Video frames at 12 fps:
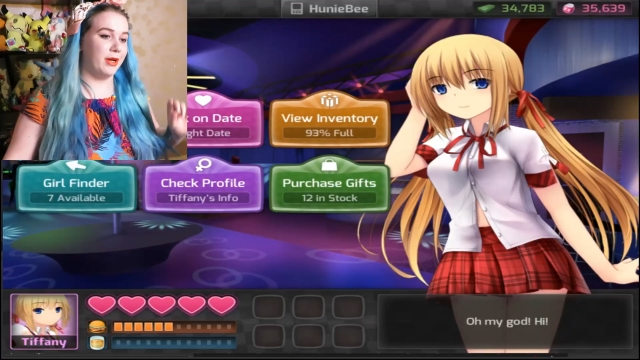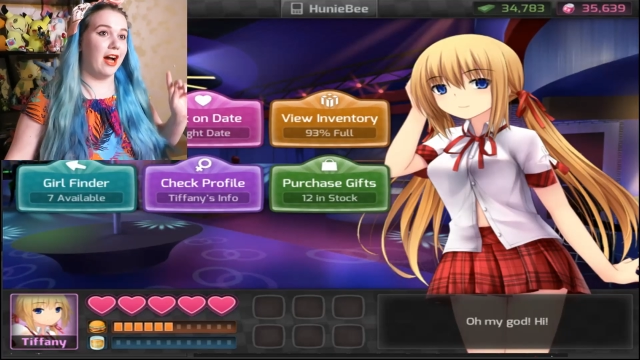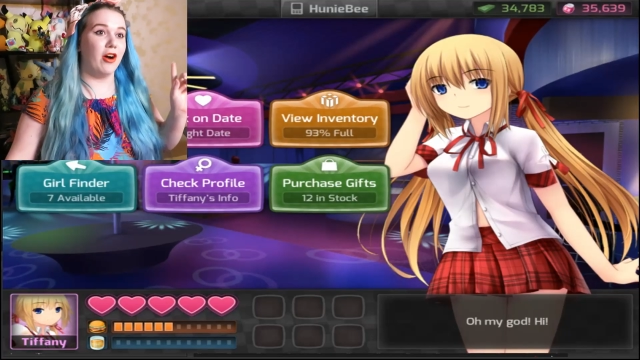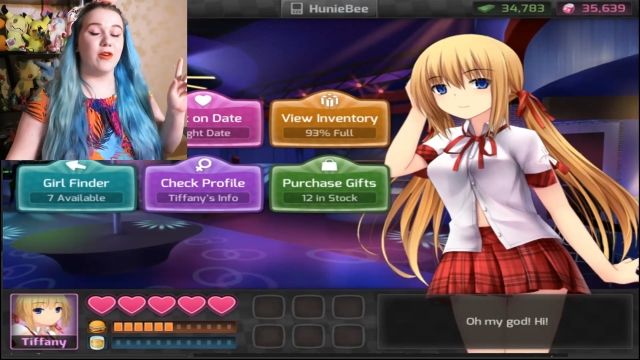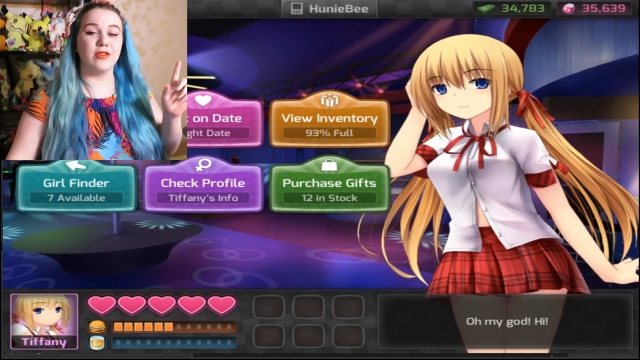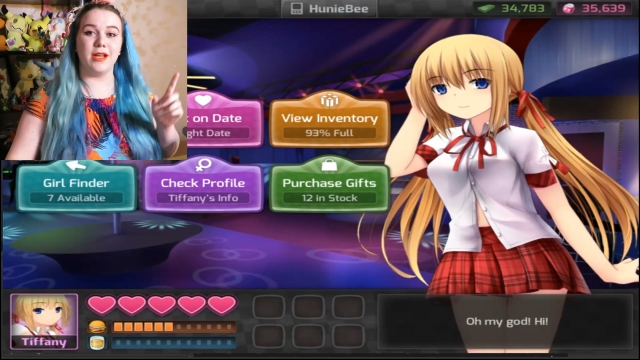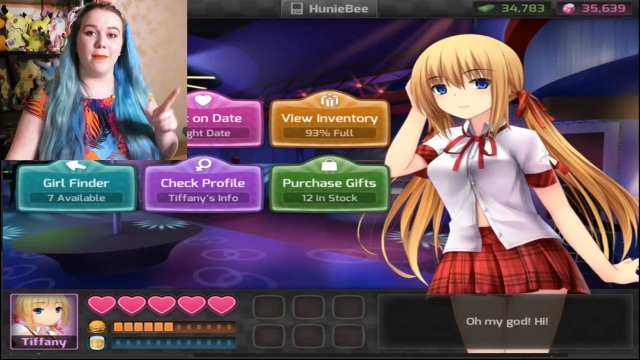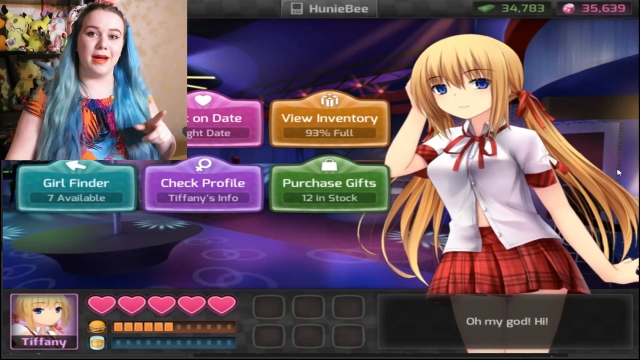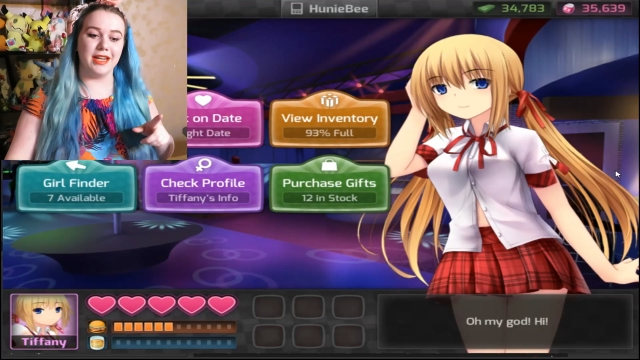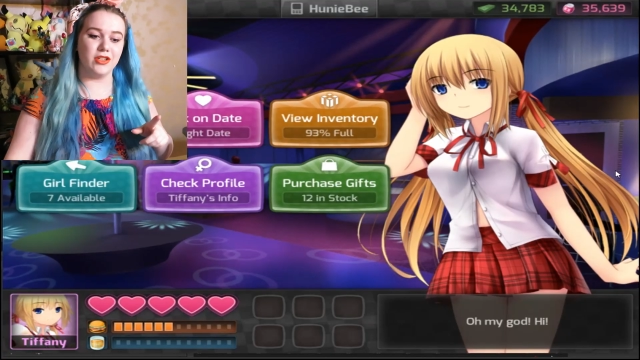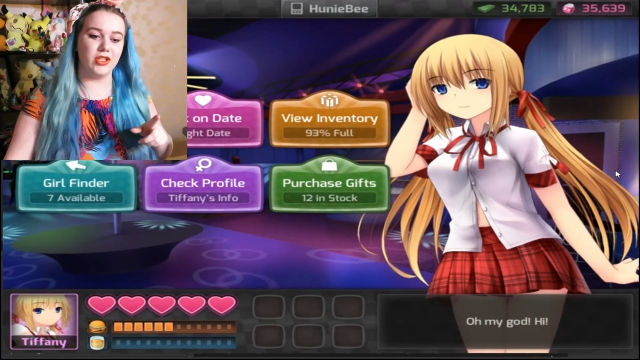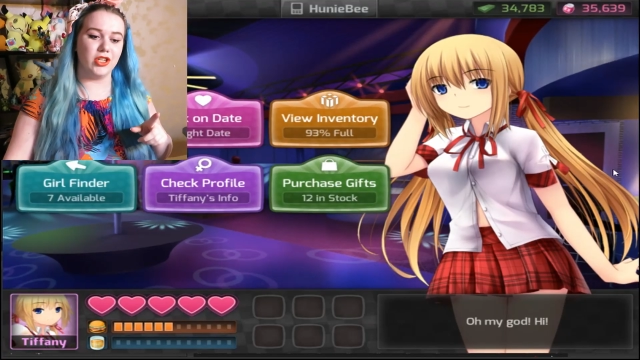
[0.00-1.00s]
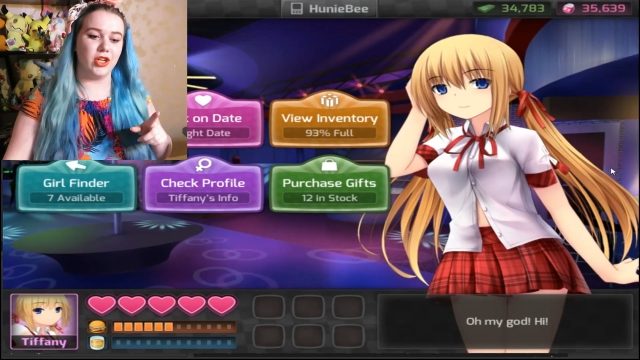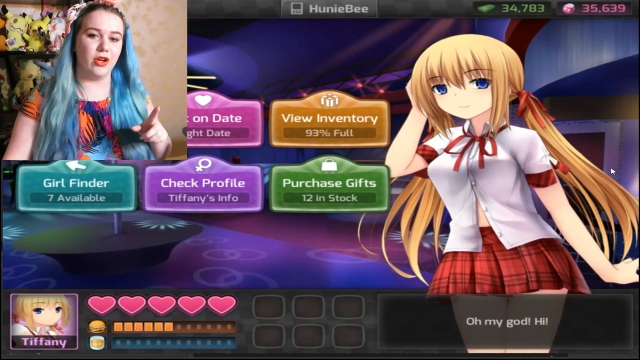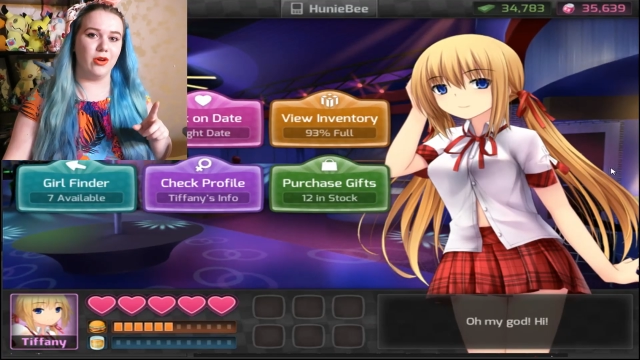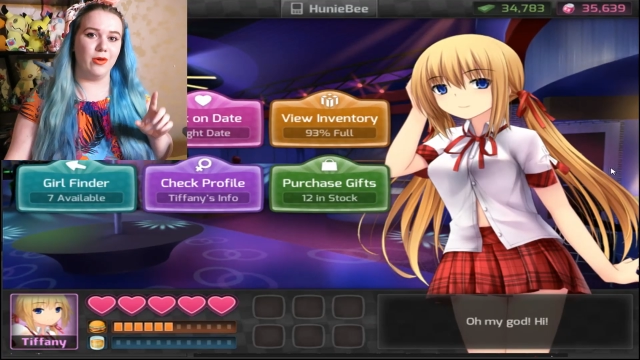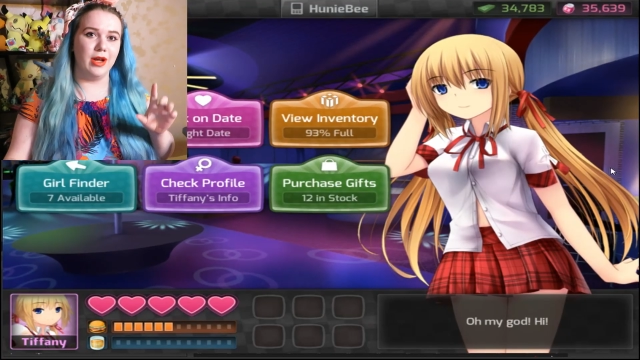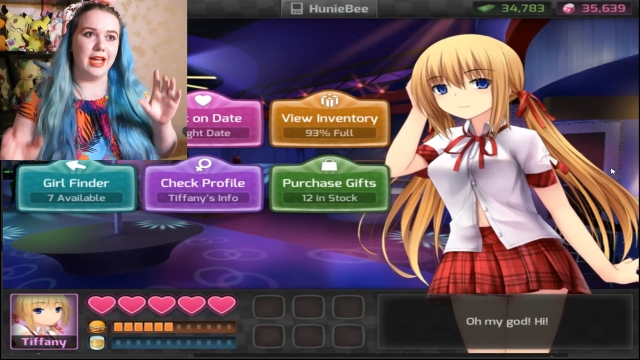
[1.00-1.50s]
But I also managed
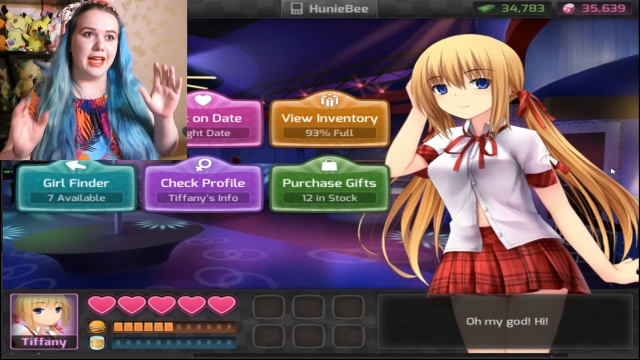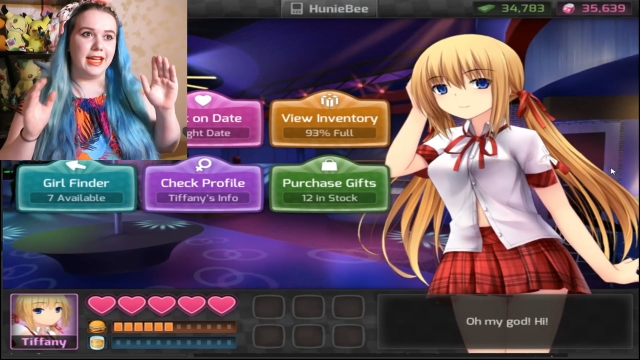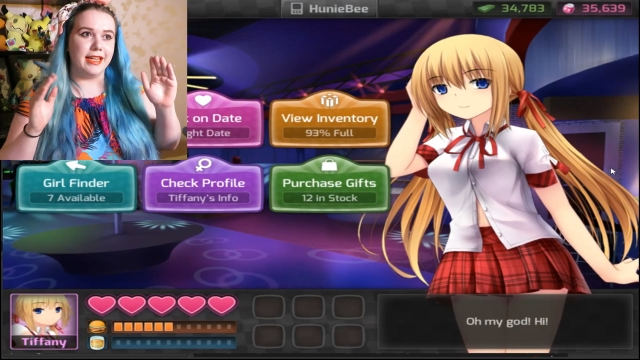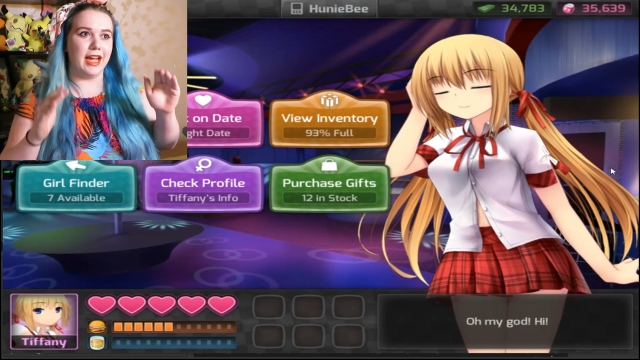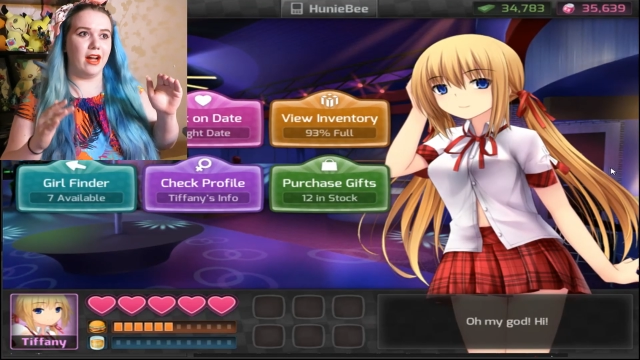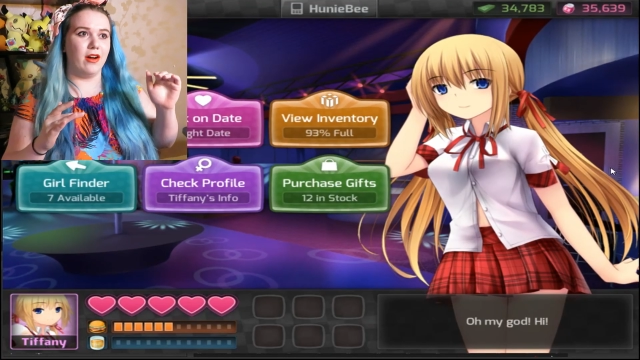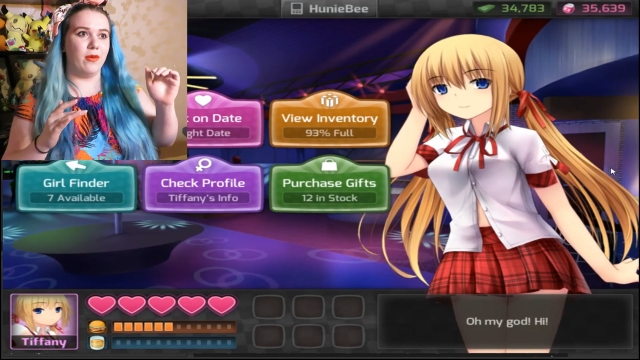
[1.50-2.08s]
to get